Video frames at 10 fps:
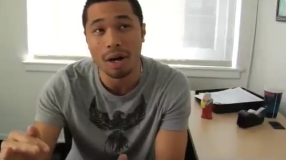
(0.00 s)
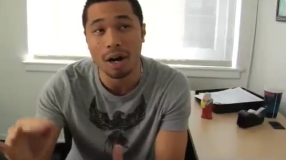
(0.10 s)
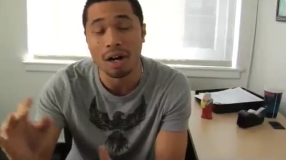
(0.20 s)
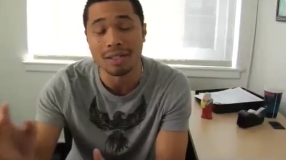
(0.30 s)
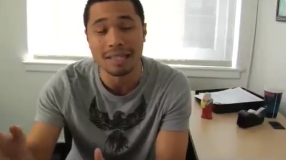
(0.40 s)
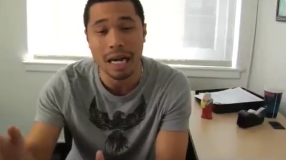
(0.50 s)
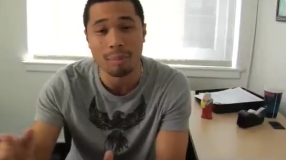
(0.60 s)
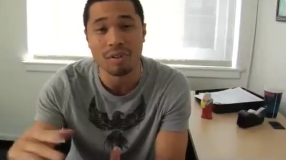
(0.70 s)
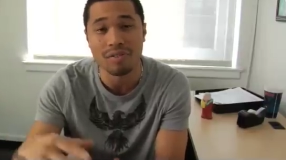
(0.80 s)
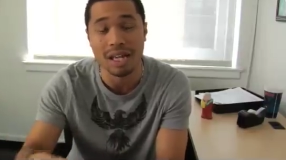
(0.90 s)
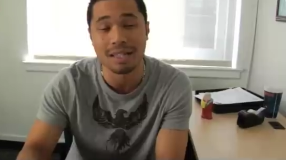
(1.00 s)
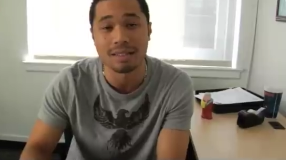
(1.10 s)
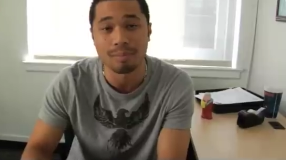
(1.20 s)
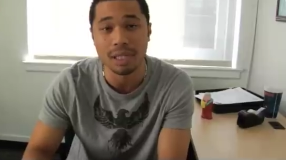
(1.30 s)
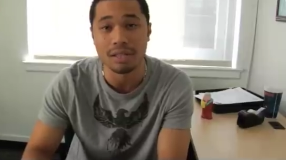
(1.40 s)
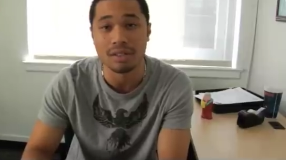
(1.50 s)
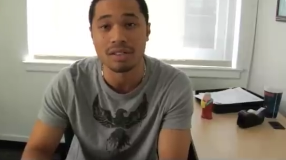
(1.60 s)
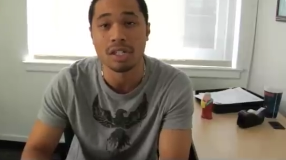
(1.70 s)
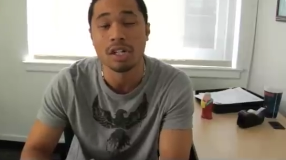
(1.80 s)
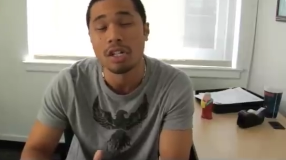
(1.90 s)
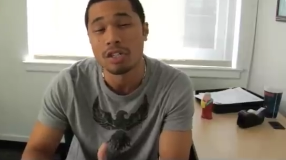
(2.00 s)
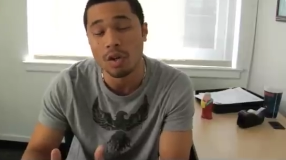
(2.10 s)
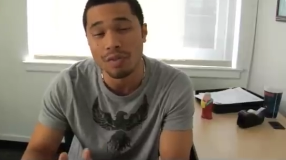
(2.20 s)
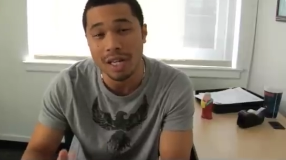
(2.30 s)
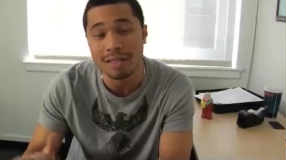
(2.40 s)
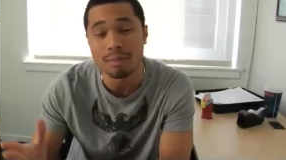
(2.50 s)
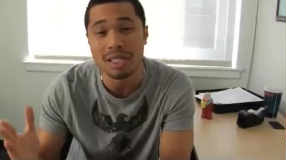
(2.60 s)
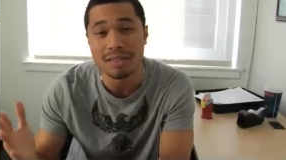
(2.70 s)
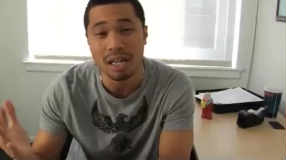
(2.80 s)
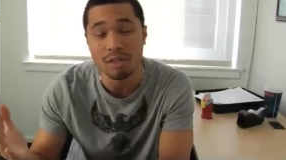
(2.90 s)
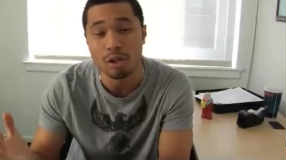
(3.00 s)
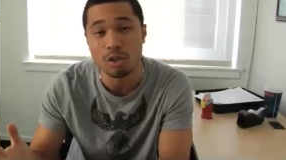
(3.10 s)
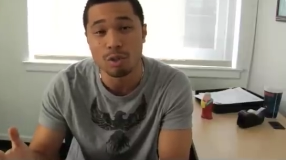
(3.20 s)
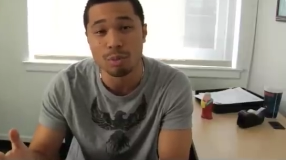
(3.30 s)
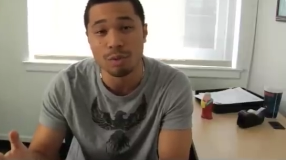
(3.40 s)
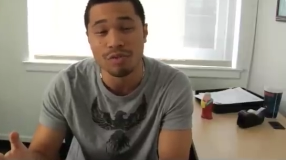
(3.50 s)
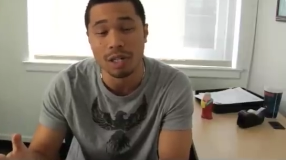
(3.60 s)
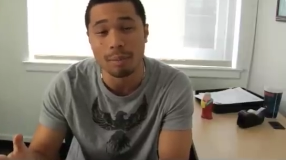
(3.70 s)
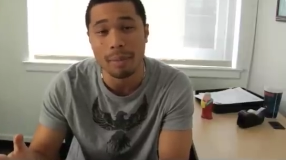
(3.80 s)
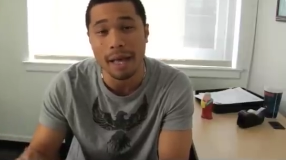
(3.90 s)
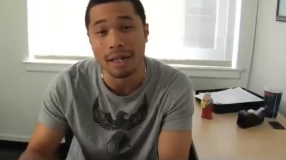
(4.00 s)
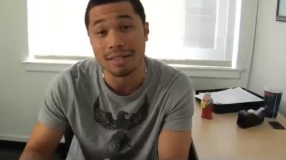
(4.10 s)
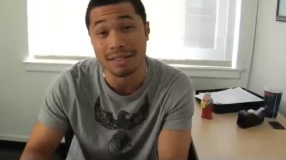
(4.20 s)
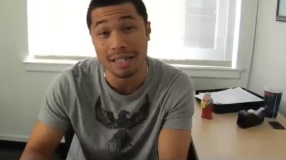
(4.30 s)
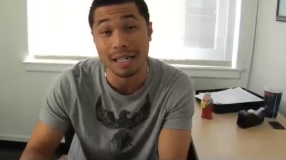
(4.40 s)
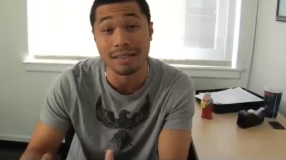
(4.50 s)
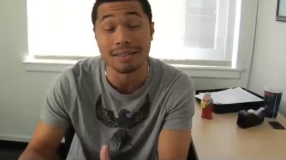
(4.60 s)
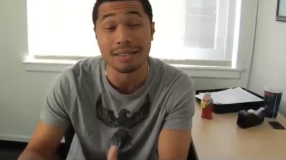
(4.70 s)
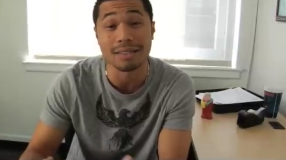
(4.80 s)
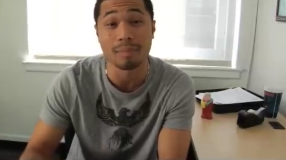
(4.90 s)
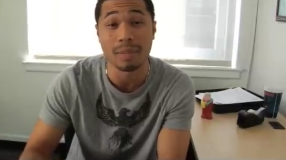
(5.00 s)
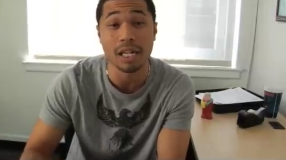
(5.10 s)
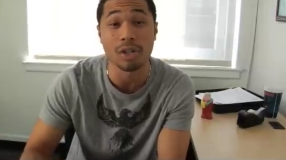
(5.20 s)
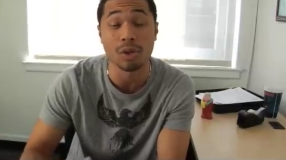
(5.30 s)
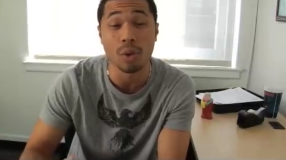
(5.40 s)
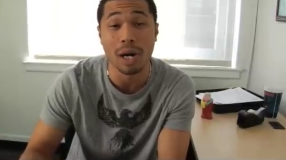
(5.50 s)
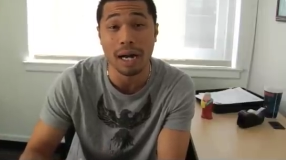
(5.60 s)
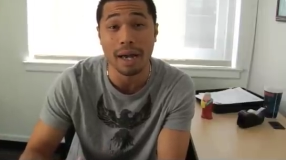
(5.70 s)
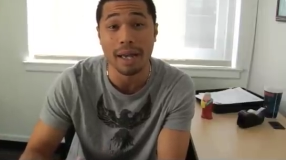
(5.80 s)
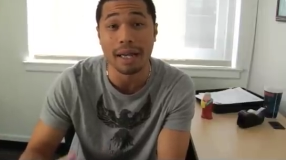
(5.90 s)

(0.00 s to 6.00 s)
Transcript: on top of the S&Ps. So if the S&Ps have a huge move up and a stock doesn't make a new high,